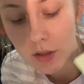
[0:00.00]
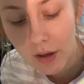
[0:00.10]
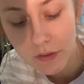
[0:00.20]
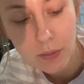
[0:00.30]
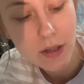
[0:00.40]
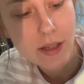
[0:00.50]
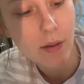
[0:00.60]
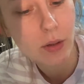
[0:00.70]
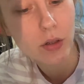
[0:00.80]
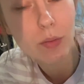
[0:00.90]
you have to work this
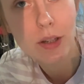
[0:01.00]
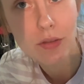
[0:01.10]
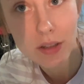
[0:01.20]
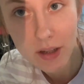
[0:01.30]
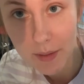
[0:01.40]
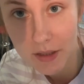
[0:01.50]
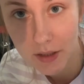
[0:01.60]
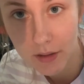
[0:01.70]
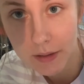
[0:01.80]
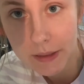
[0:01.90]
out because you're measuring diameter